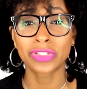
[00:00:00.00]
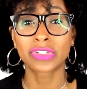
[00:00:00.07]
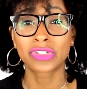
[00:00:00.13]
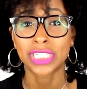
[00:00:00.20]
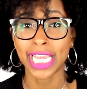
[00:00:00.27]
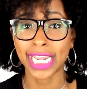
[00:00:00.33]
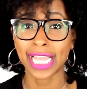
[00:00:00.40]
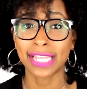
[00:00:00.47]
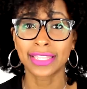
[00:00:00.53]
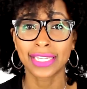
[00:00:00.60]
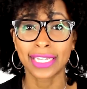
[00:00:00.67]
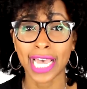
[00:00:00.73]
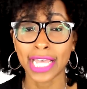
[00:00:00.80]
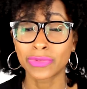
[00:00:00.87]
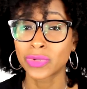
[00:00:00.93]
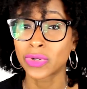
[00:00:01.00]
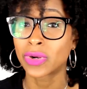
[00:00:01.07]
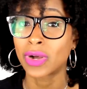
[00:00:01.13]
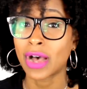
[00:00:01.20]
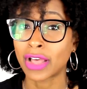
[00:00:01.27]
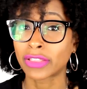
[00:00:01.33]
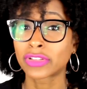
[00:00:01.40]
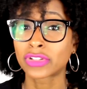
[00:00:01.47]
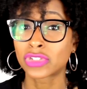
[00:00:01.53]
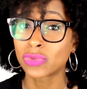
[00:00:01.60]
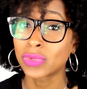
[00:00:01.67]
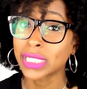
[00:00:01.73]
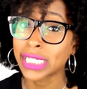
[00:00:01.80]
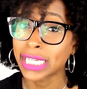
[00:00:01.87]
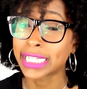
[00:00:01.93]
to check out the Godlywood Girl Author
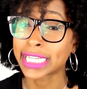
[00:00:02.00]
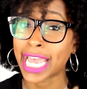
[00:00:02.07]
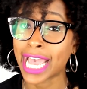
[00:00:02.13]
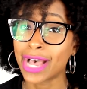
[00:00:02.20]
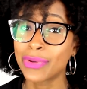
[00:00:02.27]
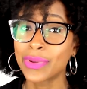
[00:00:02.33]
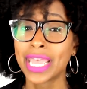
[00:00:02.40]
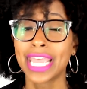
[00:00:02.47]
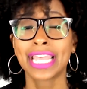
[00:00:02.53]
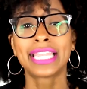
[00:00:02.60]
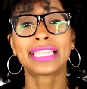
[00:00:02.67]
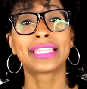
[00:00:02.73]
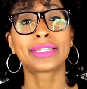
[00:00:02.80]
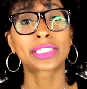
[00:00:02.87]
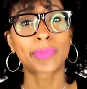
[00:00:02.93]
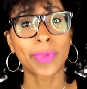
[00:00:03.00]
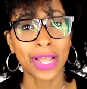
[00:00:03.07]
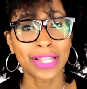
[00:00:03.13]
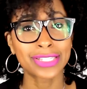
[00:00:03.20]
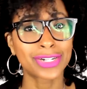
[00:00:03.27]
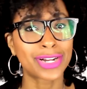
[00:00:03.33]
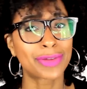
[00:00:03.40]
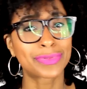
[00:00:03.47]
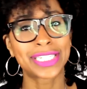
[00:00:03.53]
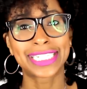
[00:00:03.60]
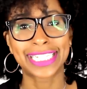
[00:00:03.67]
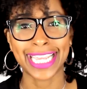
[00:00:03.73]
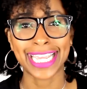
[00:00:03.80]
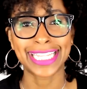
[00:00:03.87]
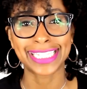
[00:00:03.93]
Toolkit now, the sponsor of
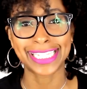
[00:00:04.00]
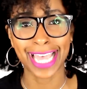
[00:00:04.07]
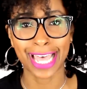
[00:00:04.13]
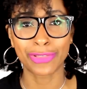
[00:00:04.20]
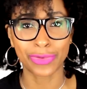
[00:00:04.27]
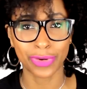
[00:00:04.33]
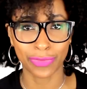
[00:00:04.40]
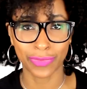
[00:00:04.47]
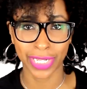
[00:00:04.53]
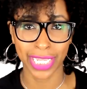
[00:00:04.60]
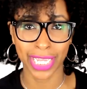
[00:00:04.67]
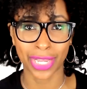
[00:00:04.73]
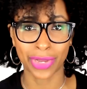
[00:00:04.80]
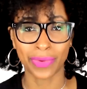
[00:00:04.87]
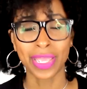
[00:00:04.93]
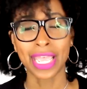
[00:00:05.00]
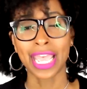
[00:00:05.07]
today's Godlywood Girl video.